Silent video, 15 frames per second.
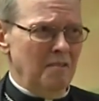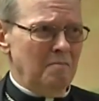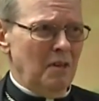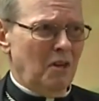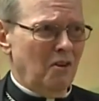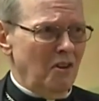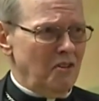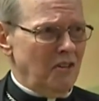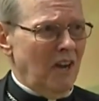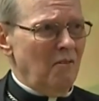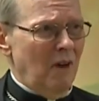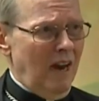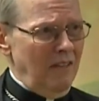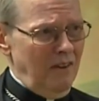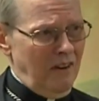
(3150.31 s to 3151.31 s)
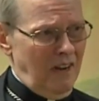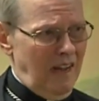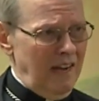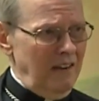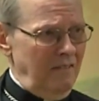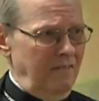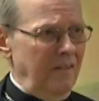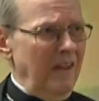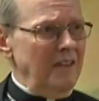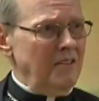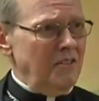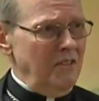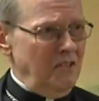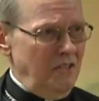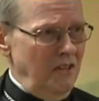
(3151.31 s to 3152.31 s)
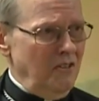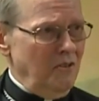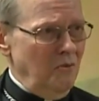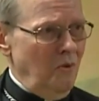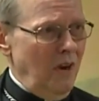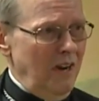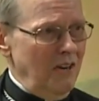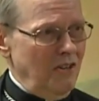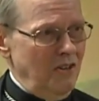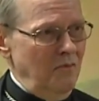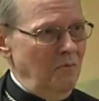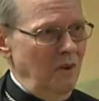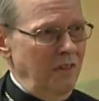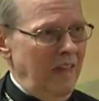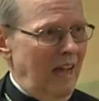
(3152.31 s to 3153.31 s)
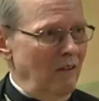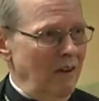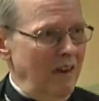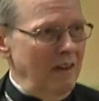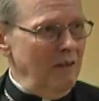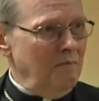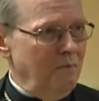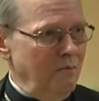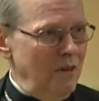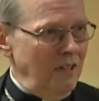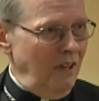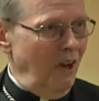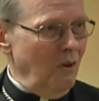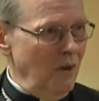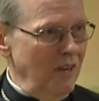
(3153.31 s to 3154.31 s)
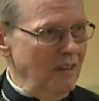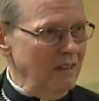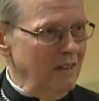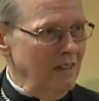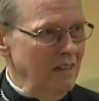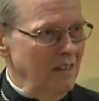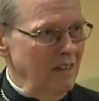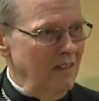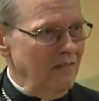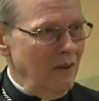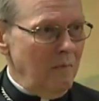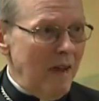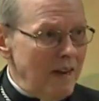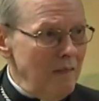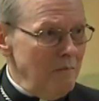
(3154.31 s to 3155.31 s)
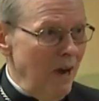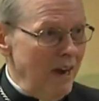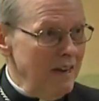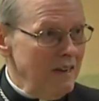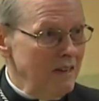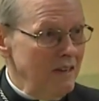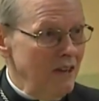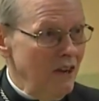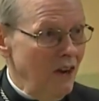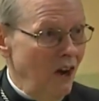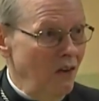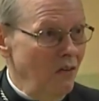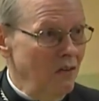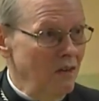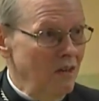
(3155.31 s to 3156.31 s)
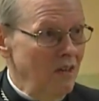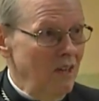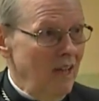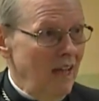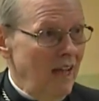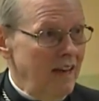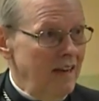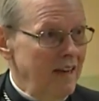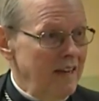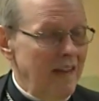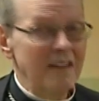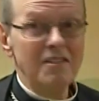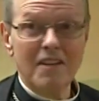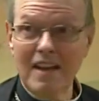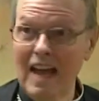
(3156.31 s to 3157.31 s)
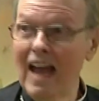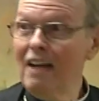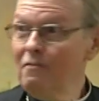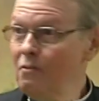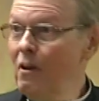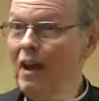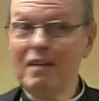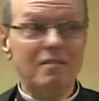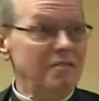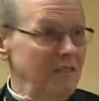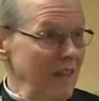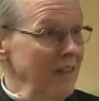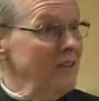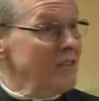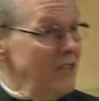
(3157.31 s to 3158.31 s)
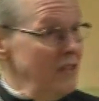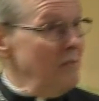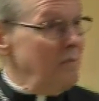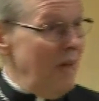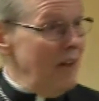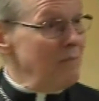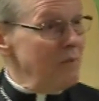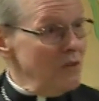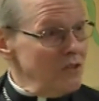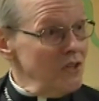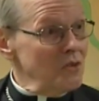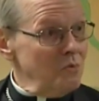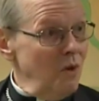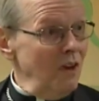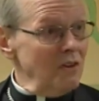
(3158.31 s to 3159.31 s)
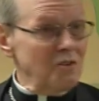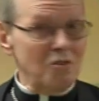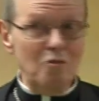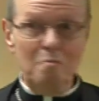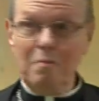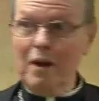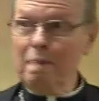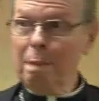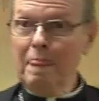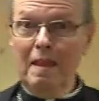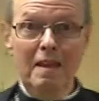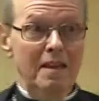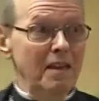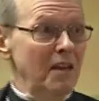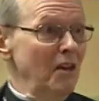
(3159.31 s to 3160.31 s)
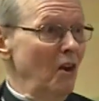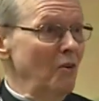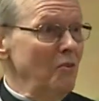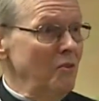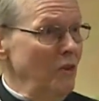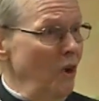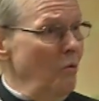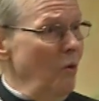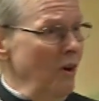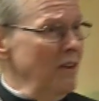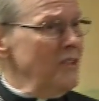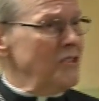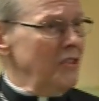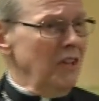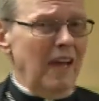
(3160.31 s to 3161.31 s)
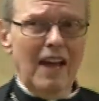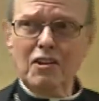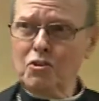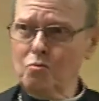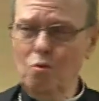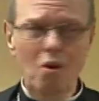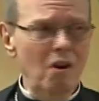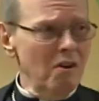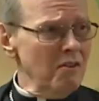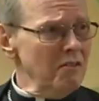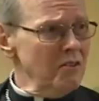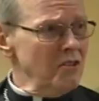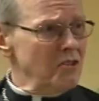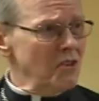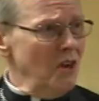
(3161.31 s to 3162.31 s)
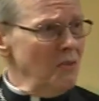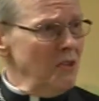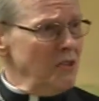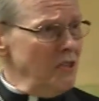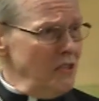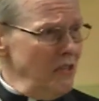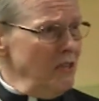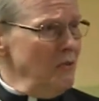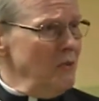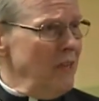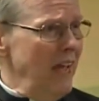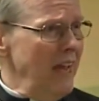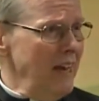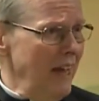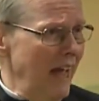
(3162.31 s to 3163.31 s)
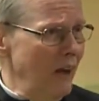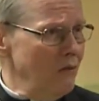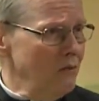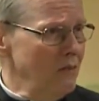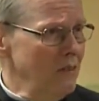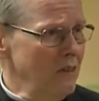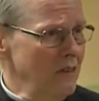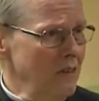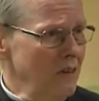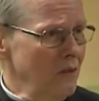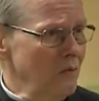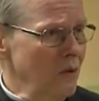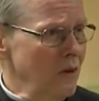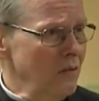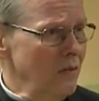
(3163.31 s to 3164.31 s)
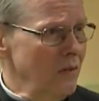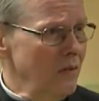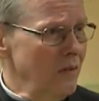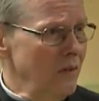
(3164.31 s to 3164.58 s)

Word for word: because I rather kind of face the situation without any preloading from anybody, you know? And uh, yes, I have read things in the papers as well too, but you know, no word is the last word. So this is a new day now. When do